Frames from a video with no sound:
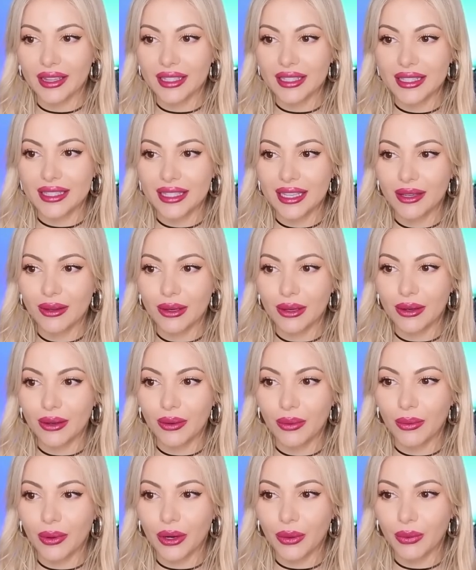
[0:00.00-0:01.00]
let's see
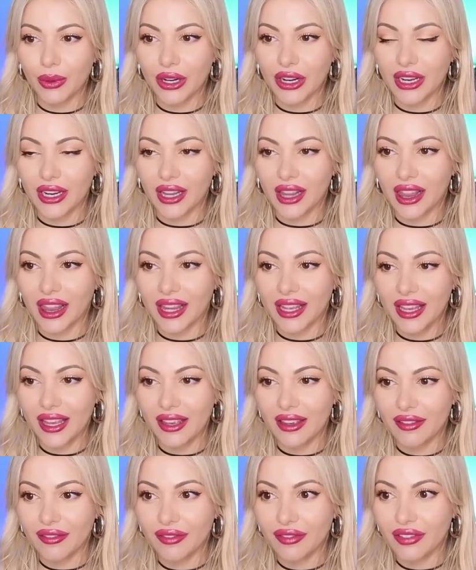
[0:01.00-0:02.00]
where we're gonna
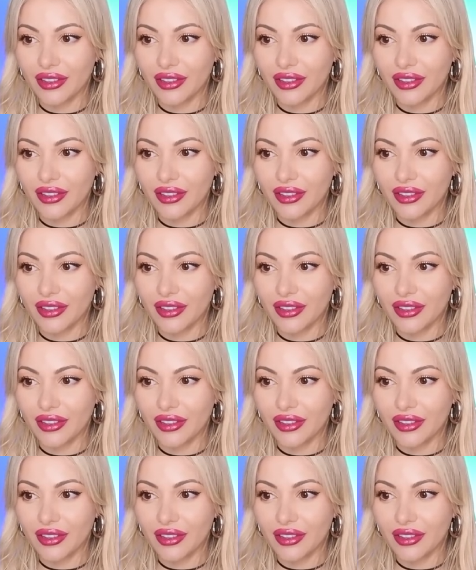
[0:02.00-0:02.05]
live.